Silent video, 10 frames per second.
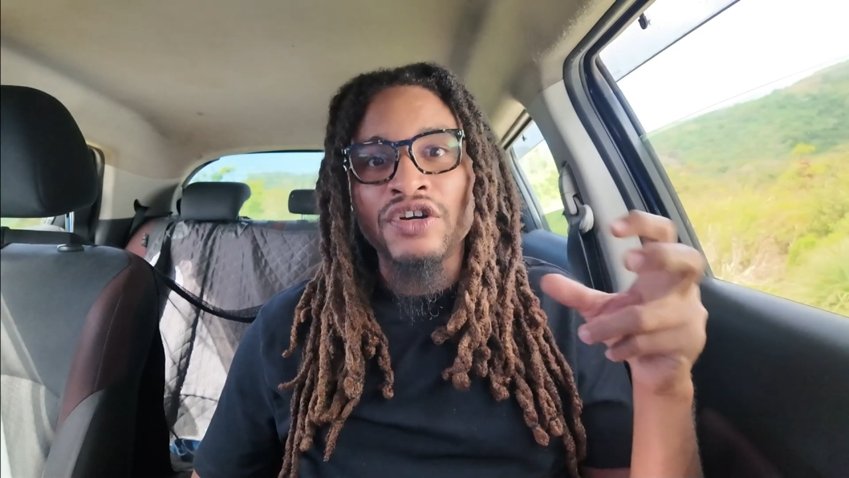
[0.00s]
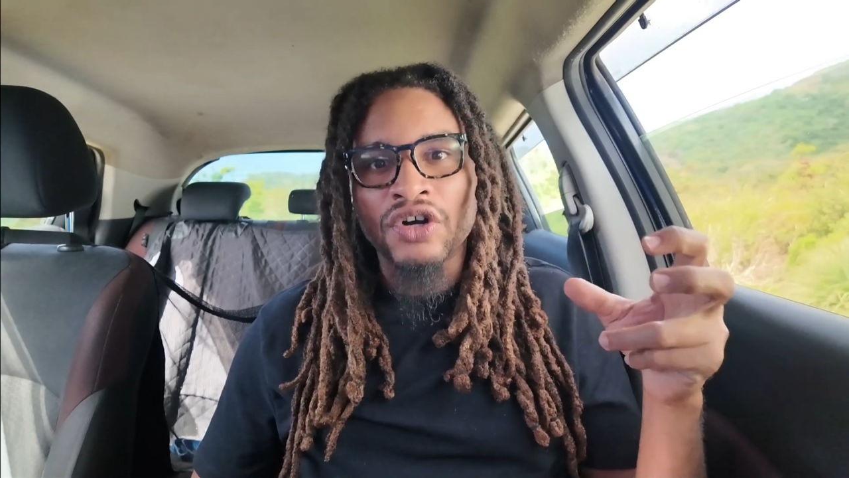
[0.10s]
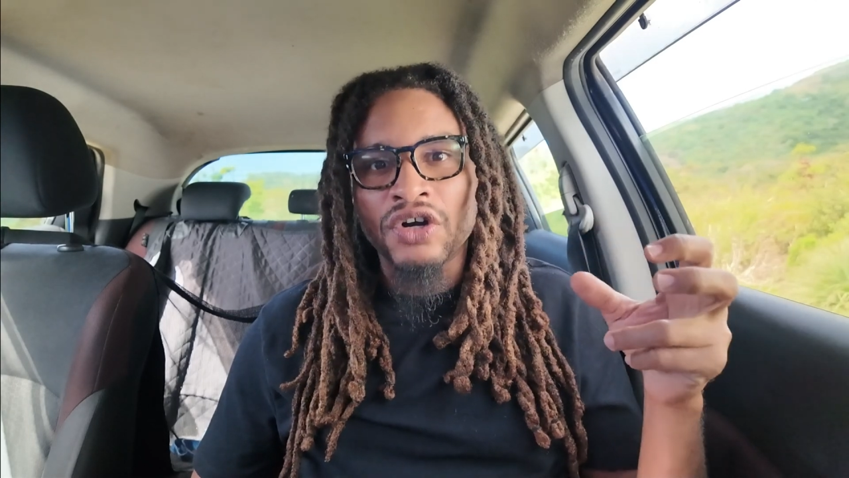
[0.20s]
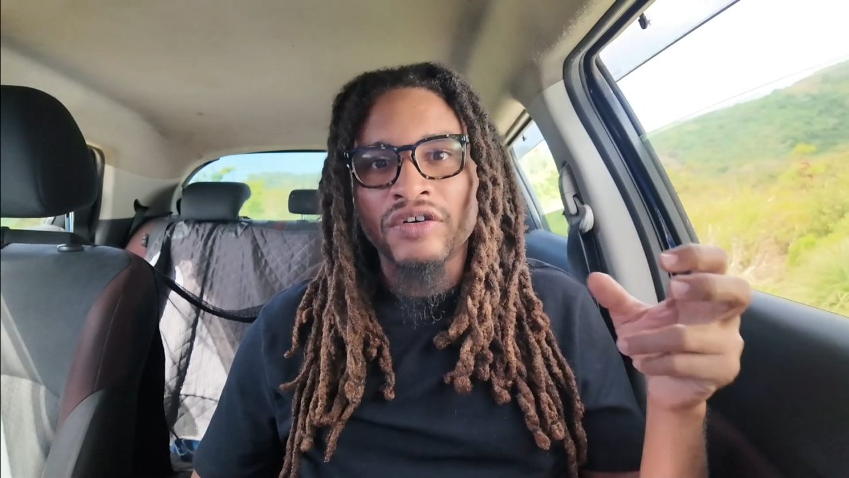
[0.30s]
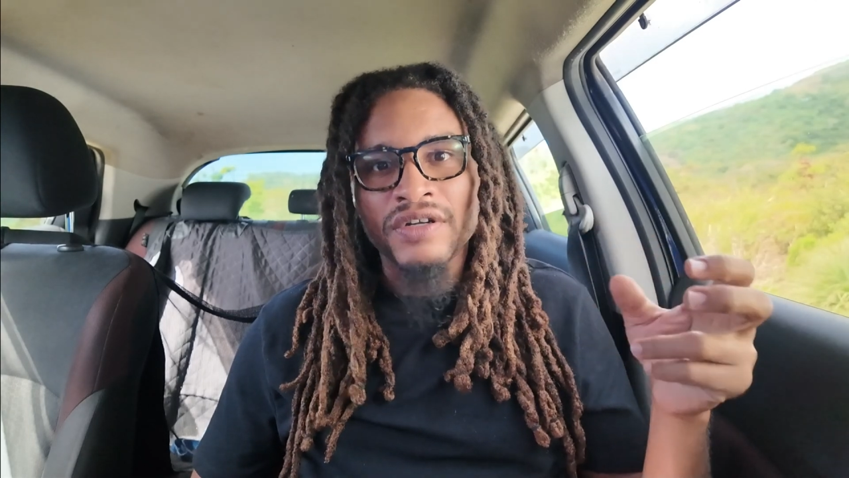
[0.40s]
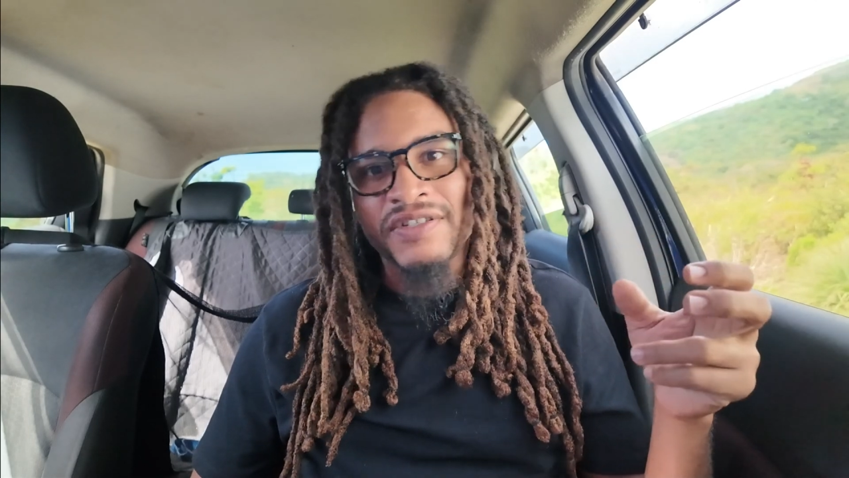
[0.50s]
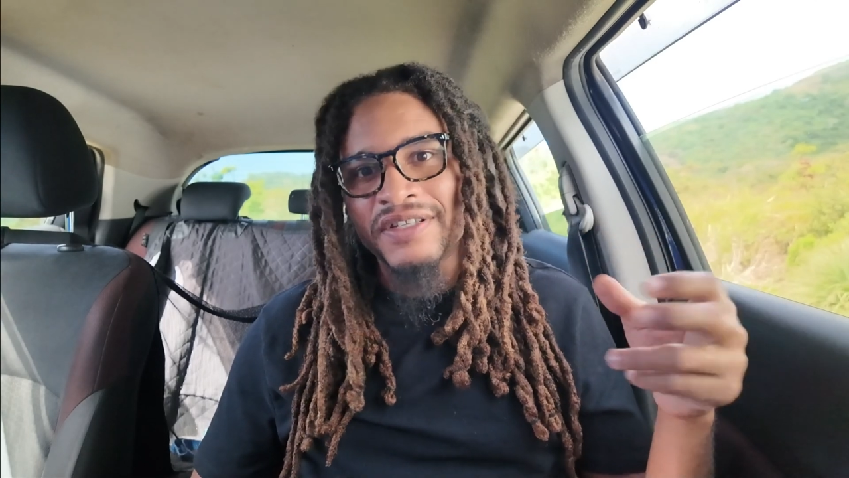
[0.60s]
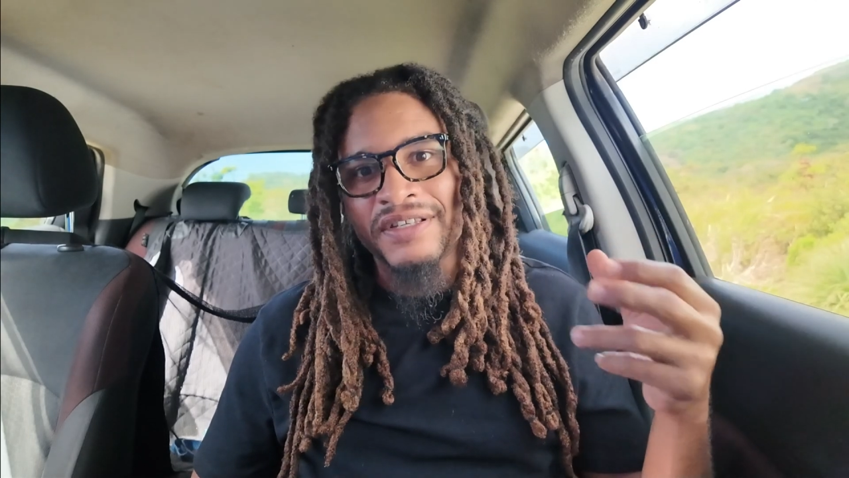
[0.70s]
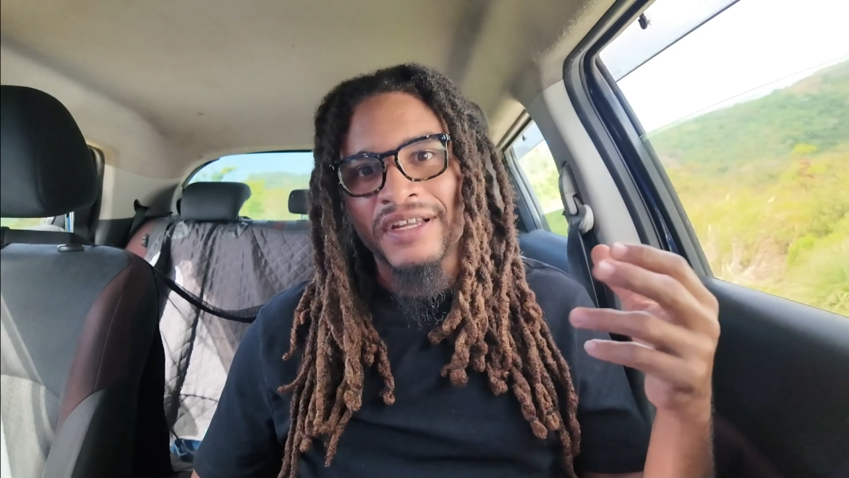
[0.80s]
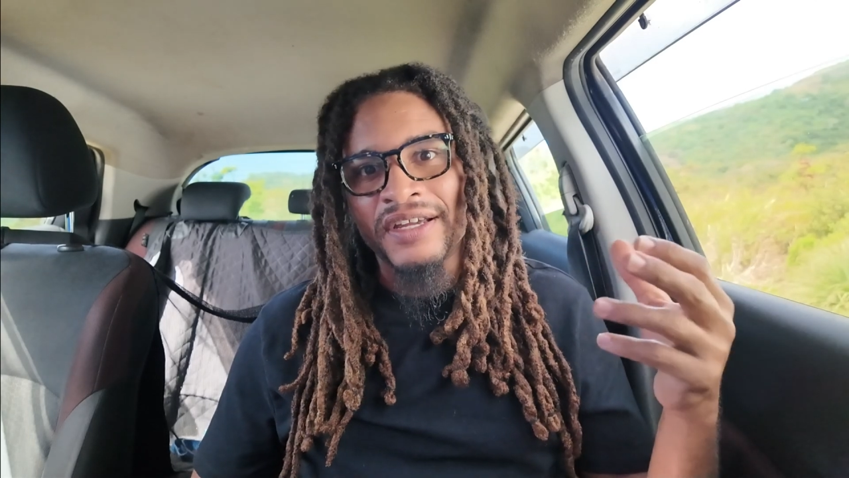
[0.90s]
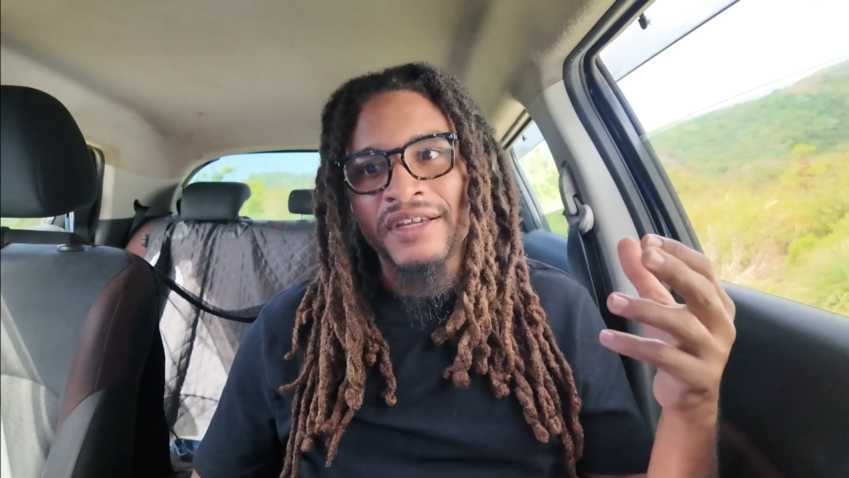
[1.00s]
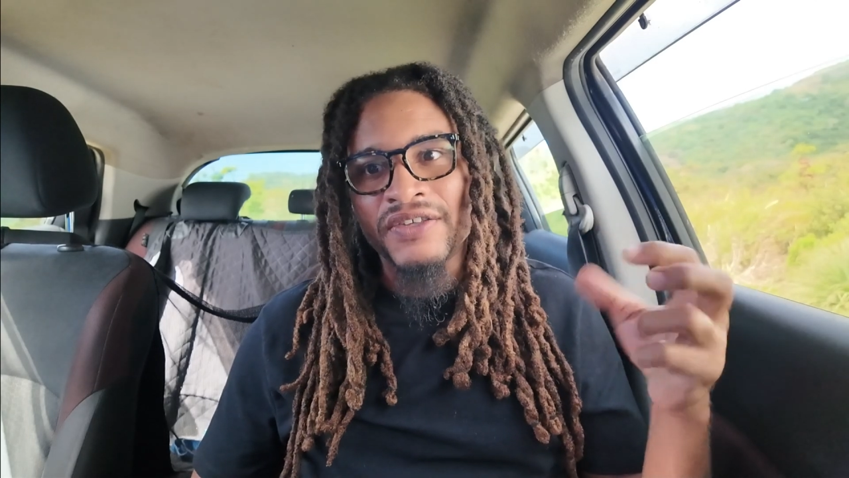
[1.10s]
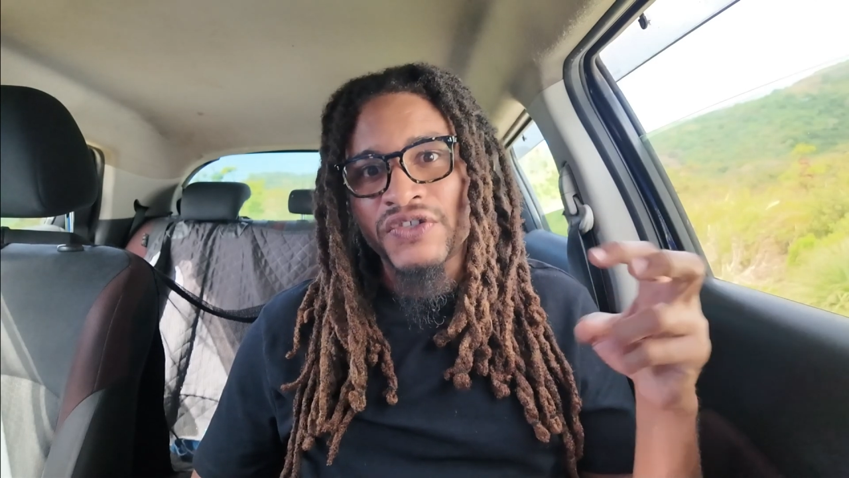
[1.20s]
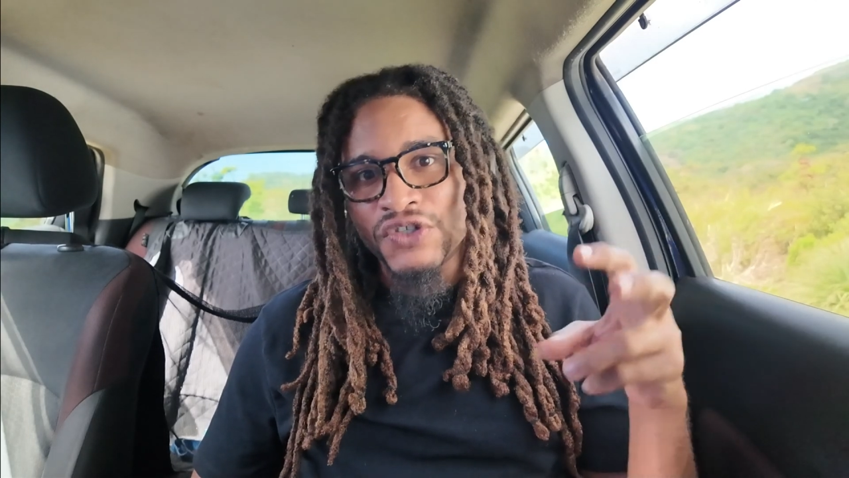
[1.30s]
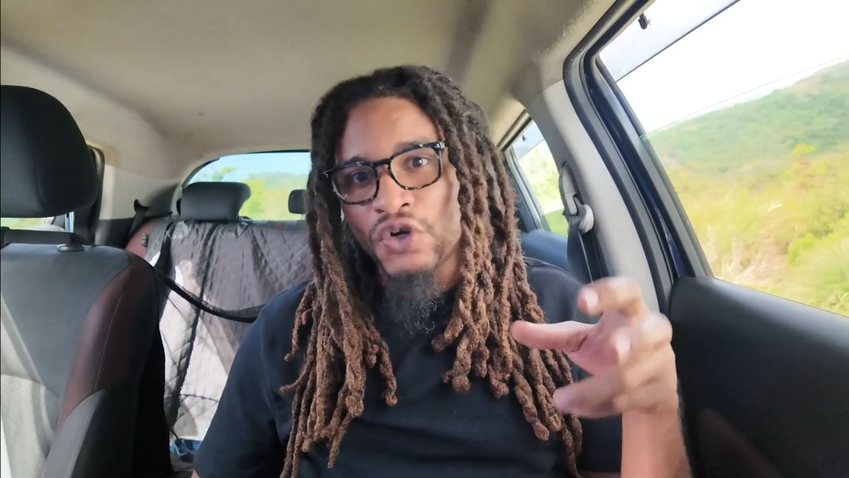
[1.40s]
occurrences like
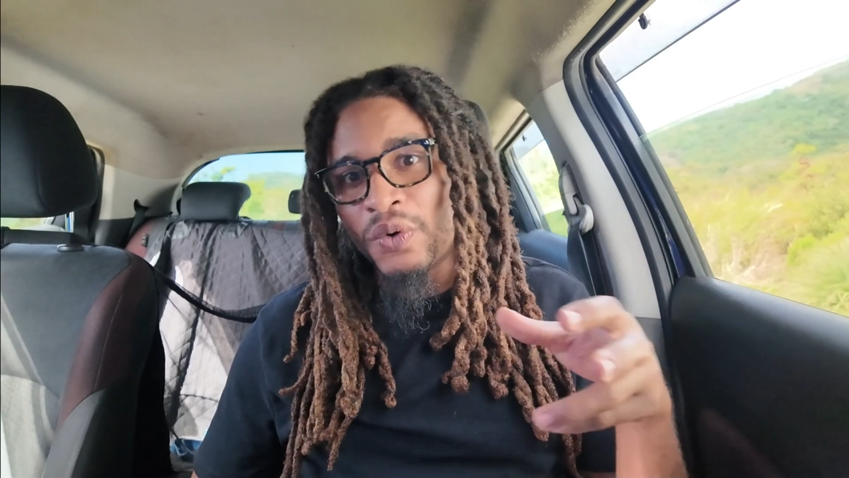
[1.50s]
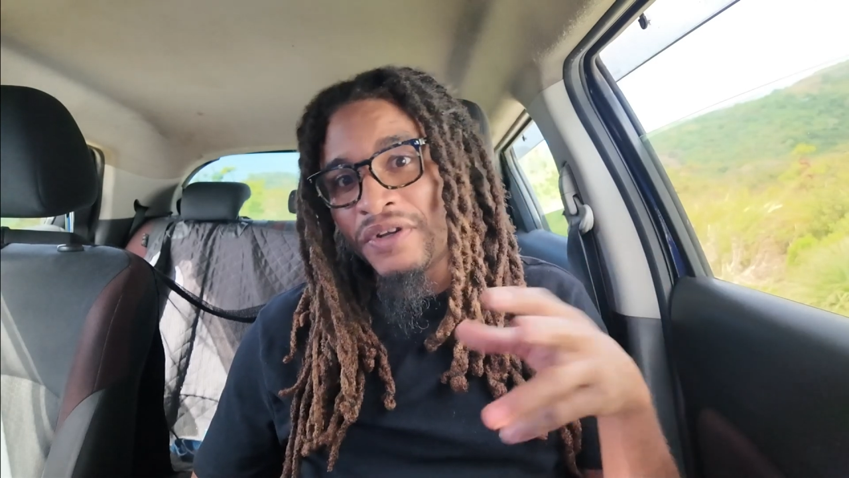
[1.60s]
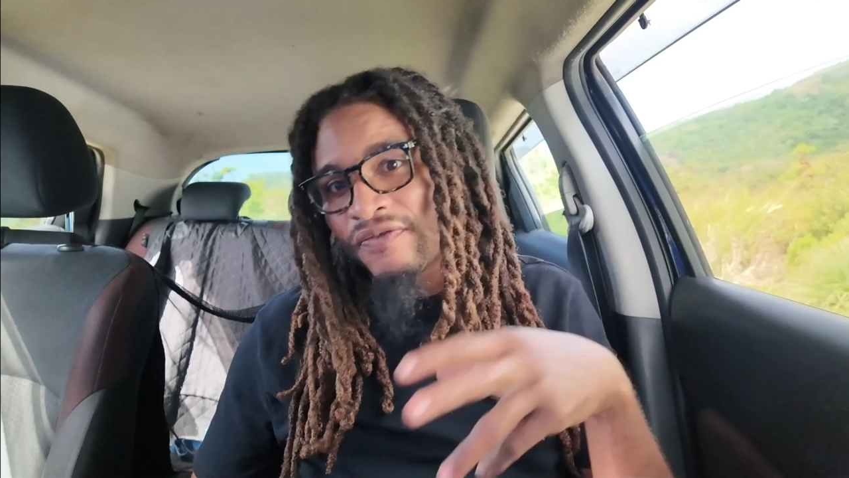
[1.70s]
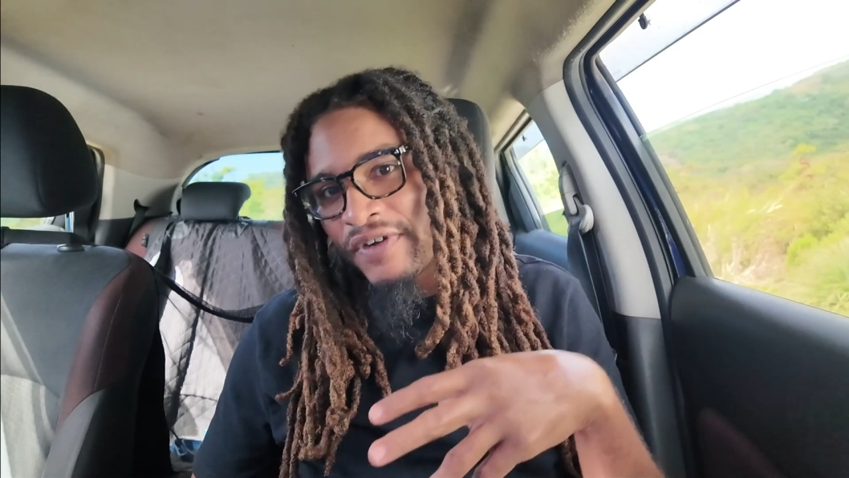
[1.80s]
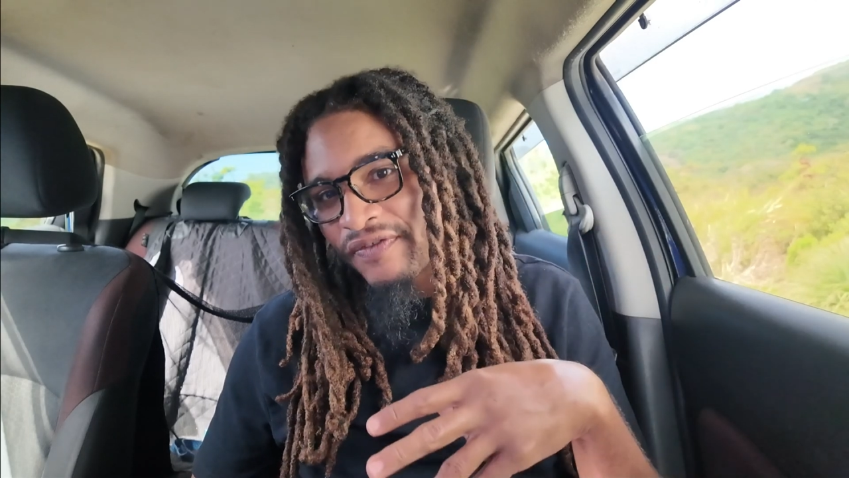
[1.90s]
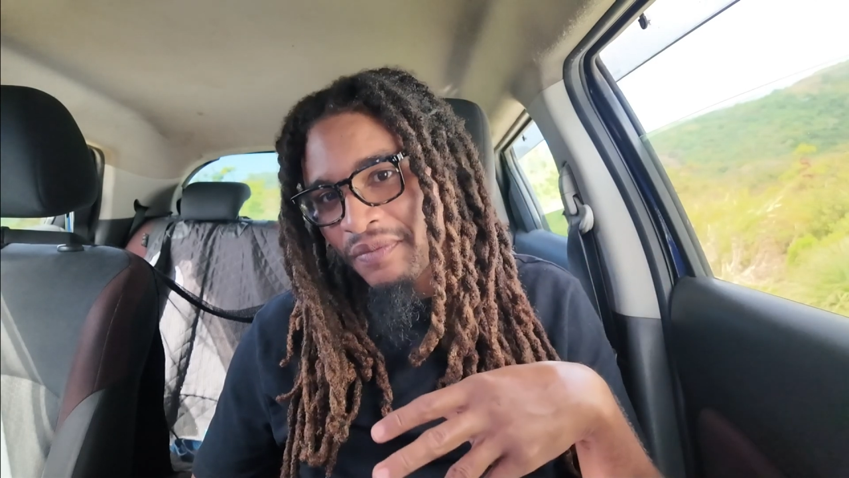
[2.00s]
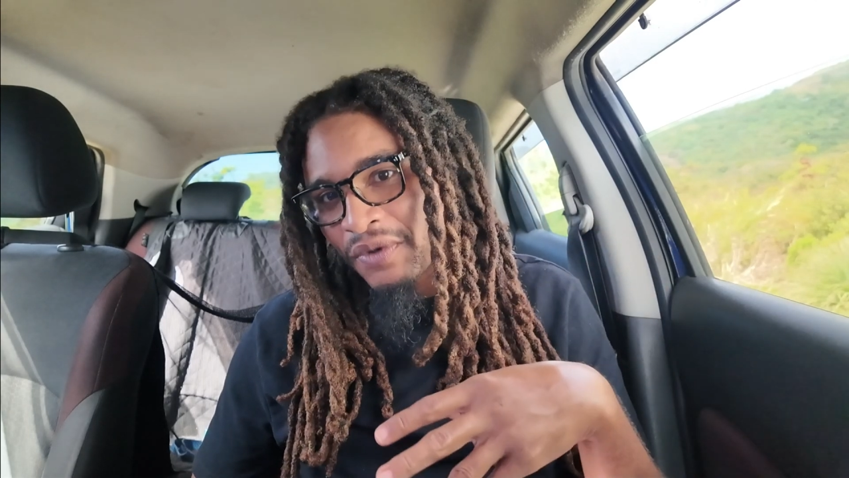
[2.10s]
snow in the 5th